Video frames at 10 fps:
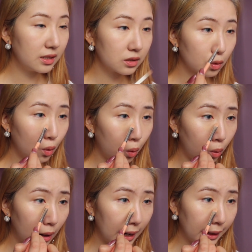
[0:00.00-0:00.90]
is
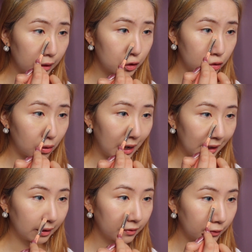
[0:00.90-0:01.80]
quite
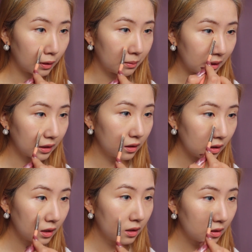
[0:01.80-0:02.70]
drying for me.